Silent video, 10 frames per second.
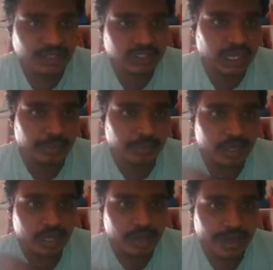See the
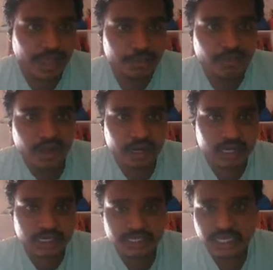first type.
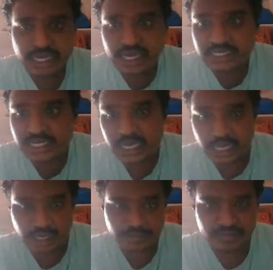Type 1,
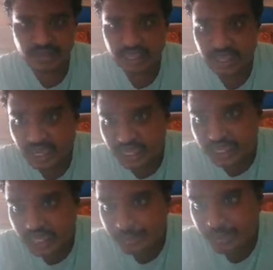discrete settling. See
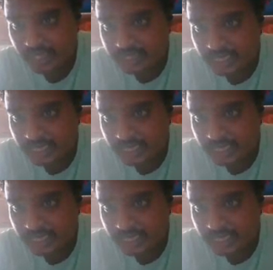here in